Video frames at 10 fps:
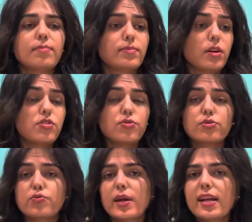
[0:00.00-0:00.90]
do a
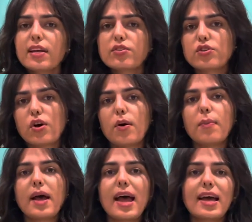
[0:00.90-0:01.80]
training job
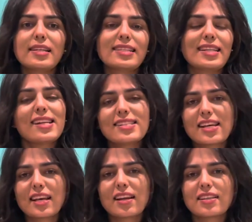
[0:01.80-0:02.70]
and then take an
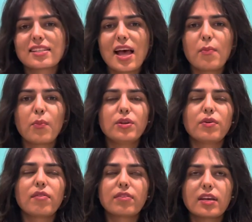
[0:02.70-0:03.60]
exam when you have
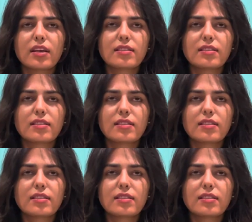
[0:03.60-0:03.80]
kids.